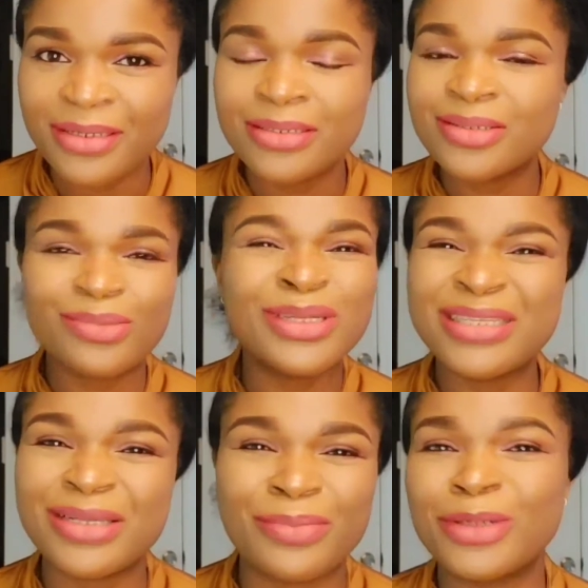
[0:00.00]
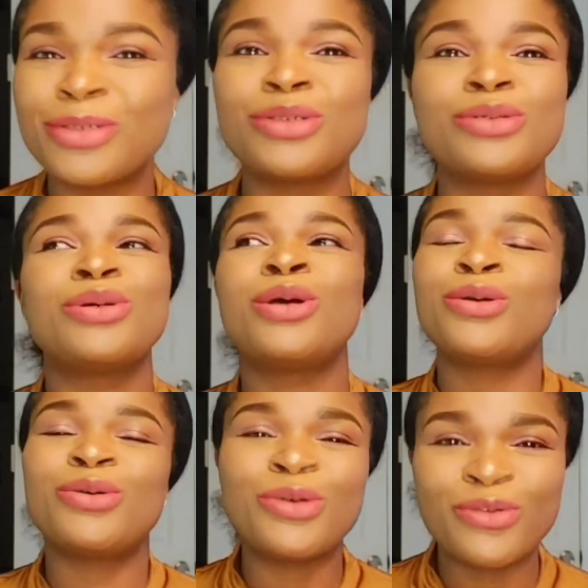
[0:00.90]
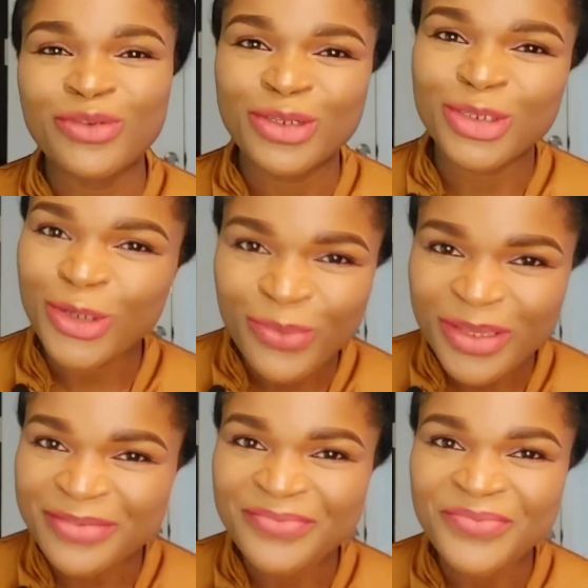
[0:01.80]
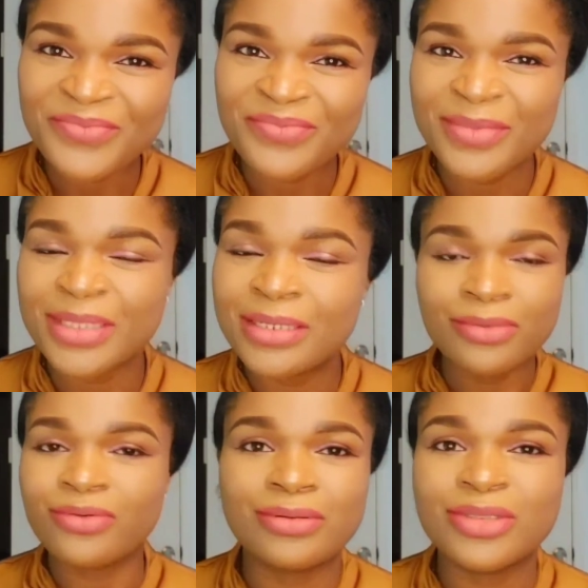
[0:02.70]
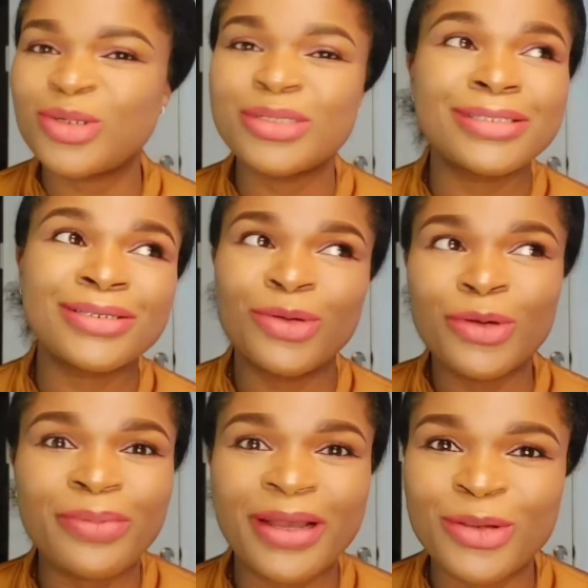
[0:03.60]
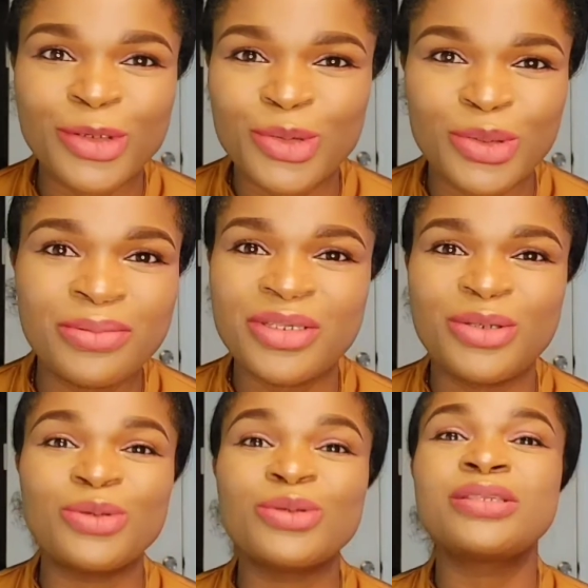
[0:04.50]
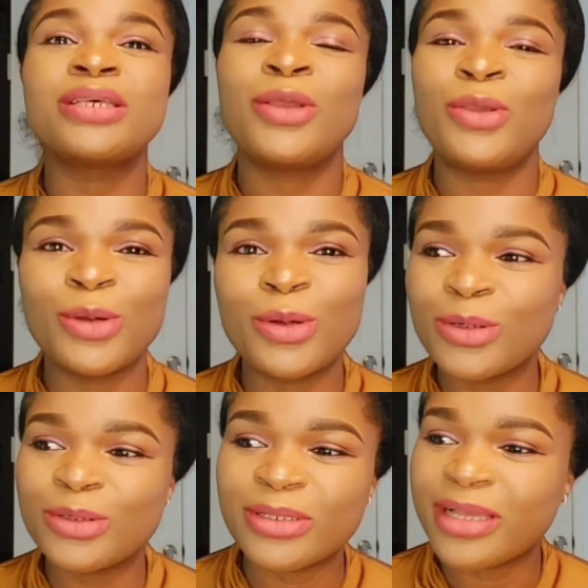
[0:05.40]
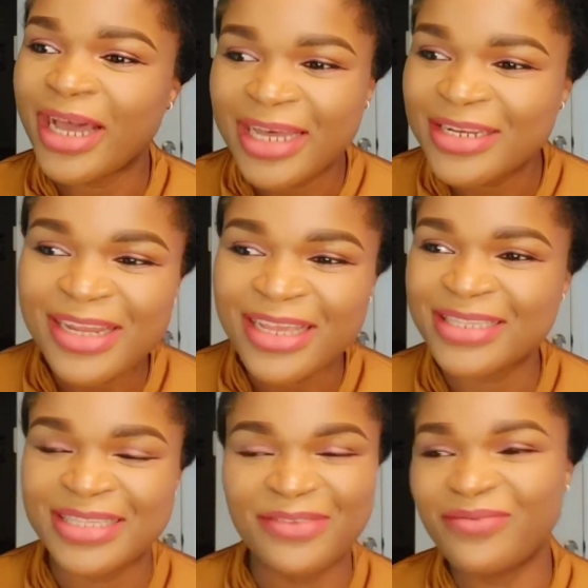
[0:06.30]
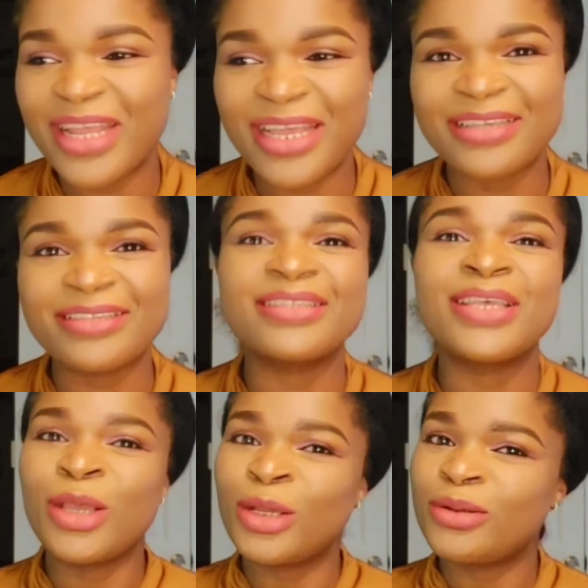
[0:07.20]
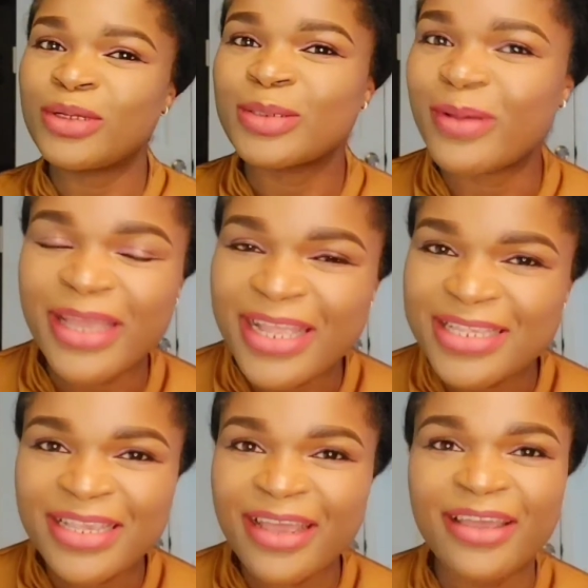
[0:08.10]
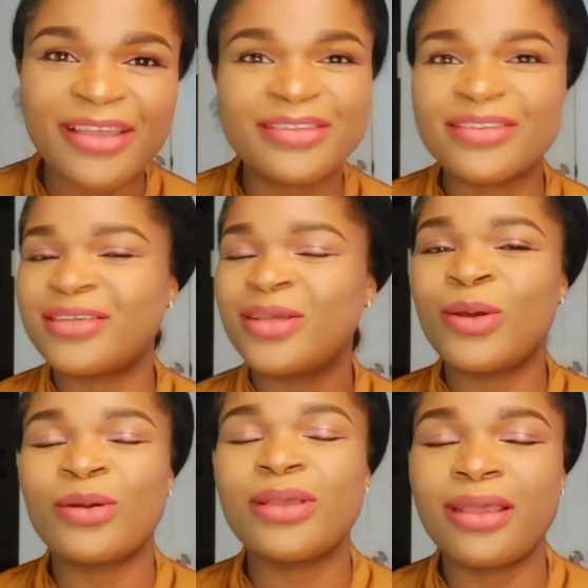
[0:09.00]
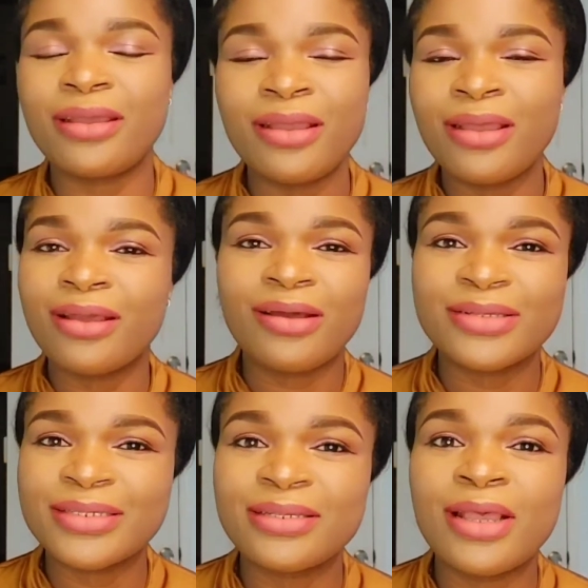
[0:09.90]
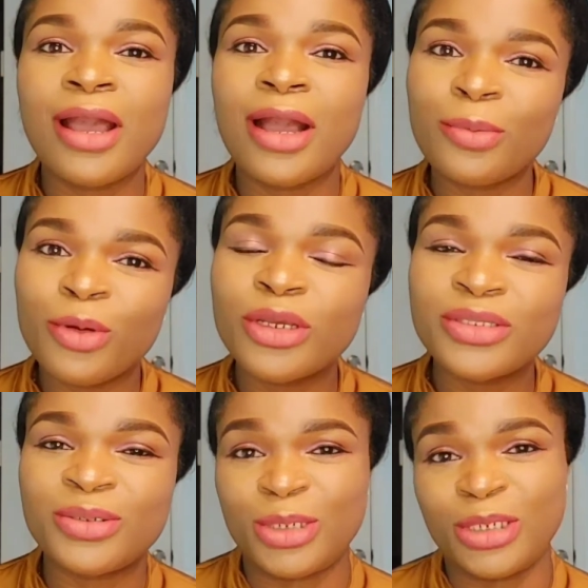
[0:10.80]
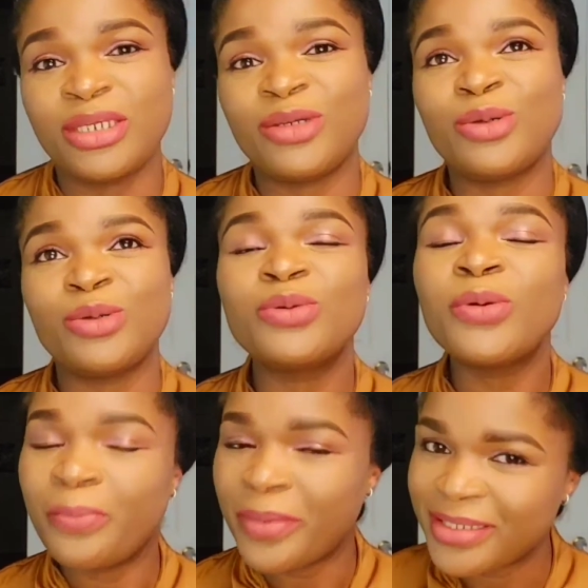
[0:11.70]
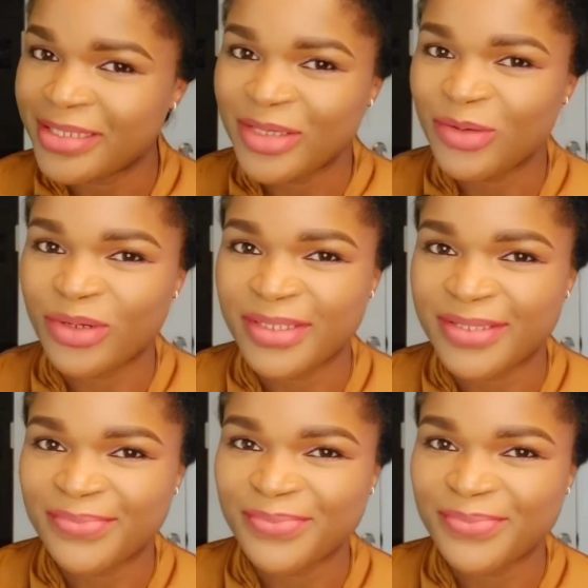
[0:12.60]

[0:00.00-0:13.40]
Somebody is about to go for shopping, just go buy your swimsuit, your handless, sleeveless, spaghetti hand, okay? Because I'm going to share you my secret.